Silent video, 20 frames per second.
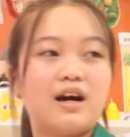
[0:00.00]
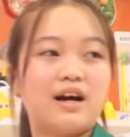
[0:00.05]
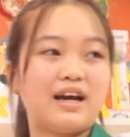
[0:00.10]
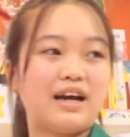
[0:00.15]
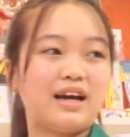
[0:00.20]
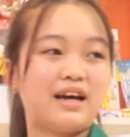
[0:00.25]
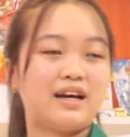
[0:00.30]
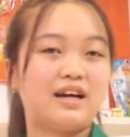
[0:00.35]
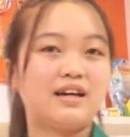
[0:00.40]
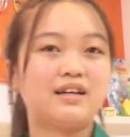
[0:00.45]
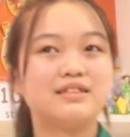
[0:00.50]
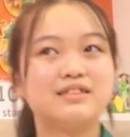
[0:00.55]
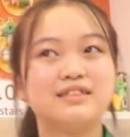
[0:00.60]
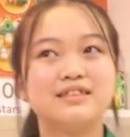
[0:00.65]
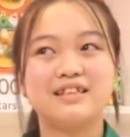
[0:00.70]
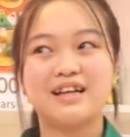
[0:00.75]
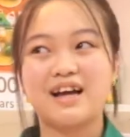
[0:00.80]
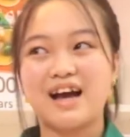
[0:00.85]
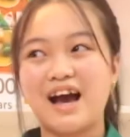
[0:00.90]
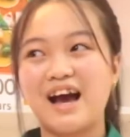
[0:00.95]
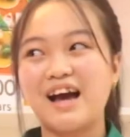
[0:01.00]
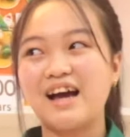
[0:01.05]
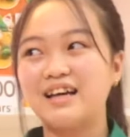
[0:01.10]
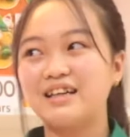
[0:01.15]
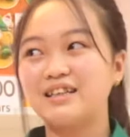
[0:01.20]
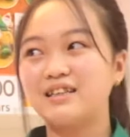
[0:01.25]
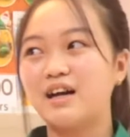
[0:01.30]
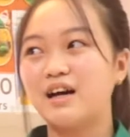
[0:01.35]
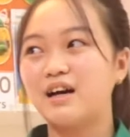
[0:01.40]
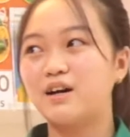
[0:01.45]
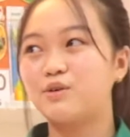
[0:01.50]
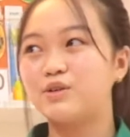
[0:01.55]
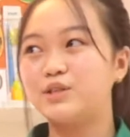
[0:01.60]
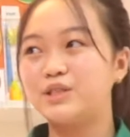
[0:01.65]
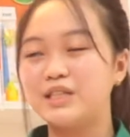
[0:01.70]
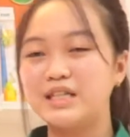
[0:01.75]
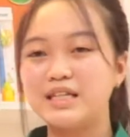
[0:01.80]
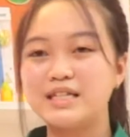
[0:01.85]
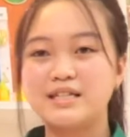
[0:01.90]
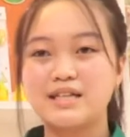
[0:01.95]
And
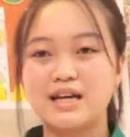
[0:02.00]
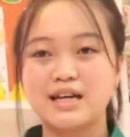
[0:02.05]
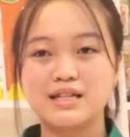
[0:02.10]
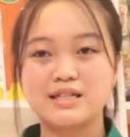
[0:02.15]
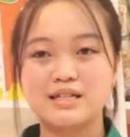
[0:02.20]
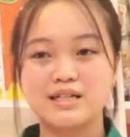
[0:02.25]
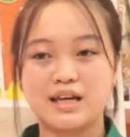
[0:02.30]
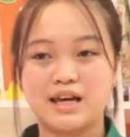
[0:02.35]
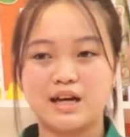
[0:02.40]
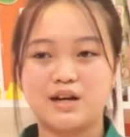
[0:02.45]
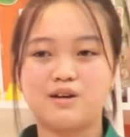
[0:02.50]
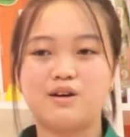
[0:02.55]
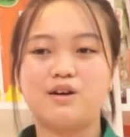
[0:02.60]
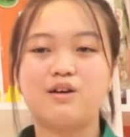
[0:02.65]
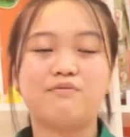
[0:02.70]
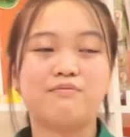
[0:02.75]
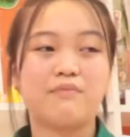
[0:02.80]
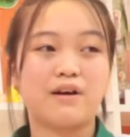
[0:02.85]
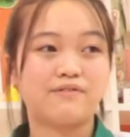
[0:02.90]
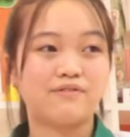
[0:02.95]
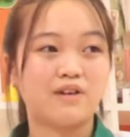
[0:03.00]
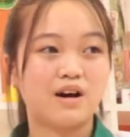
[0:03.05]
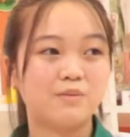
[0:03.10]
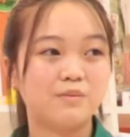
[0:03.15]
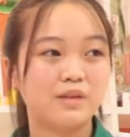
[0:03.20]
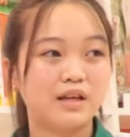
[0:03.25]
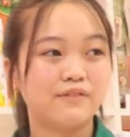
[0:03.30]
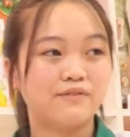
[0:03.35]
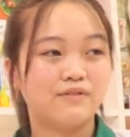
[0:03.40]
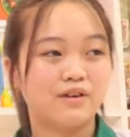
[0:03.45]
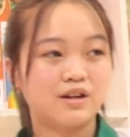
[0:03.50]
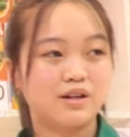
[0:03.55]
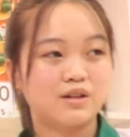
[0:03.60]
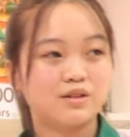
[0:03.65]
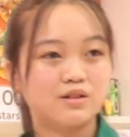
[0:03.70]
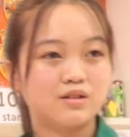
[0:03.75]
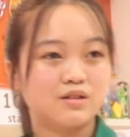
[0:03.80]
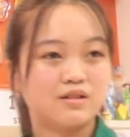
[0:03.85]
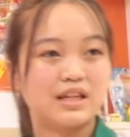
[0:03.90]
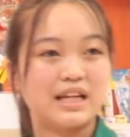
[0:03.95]
she takes care of my family very
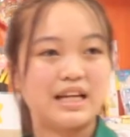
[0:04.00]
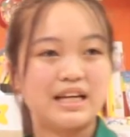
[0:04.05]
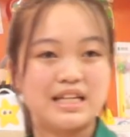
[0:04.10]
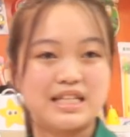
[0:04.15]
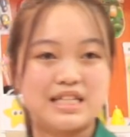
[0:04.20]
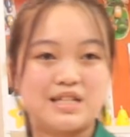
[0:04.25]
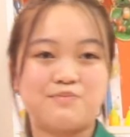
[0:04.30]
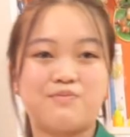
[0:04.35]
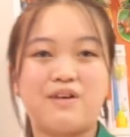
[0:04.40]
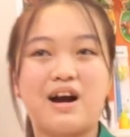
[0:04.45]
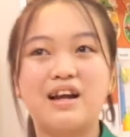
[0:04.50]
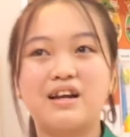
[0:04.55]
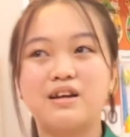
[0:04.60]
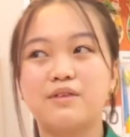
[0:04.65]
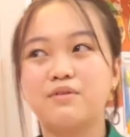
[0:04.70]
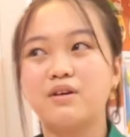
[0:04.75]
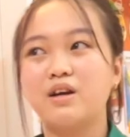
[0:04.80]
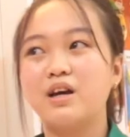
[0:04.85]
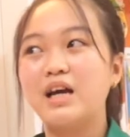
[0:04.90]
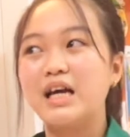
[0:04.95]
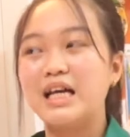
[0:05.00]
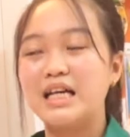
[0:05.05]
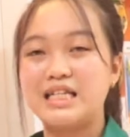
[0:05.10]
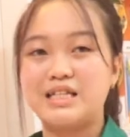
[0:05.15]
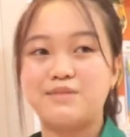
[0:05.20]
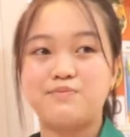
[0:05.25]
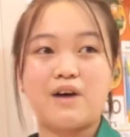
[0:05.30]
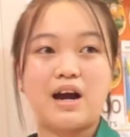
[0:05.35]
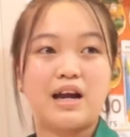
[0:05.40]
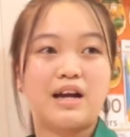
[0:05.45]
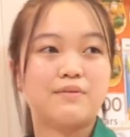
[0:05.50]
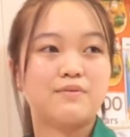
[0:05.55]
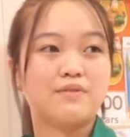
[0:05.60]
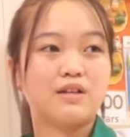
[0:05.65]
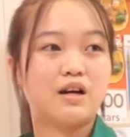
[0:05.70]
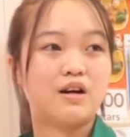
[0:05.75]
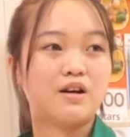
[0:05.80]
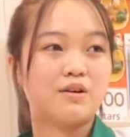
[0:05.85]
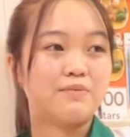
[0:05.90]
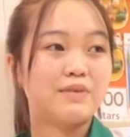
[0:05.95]
good in spite
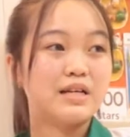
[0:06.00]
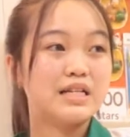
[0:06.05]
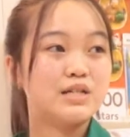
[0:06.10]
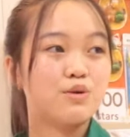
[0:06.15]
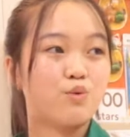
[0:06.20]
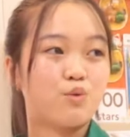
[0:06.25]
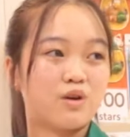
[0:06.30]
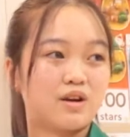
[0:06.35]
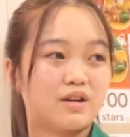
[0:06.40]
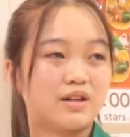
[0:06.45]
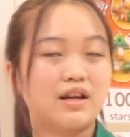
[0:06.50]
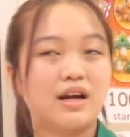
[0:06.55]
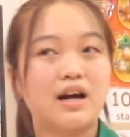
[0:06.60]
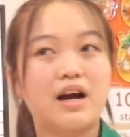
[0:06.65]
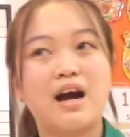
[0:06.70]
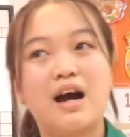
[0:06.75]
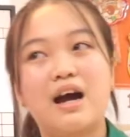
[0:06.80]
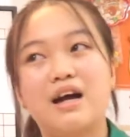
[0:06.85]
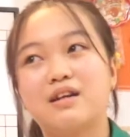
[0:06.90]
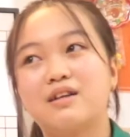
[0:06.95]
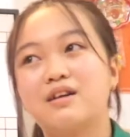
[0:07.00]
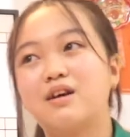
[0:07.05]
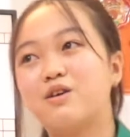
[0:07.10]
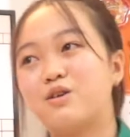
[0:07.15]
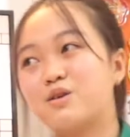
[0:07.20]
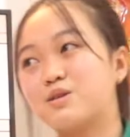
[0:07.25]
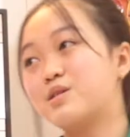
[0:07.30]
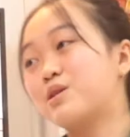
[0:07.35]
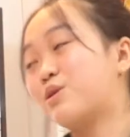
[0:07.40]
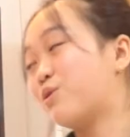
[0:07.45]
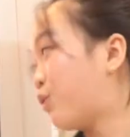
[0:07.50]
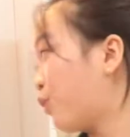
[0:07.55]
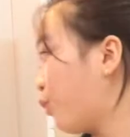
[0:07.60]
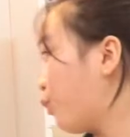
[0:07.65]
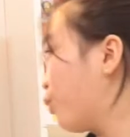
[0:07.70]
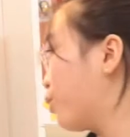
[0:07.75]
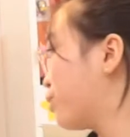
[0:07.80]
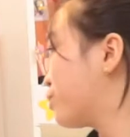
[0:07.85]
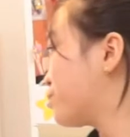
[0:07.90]
of her busy work at her school.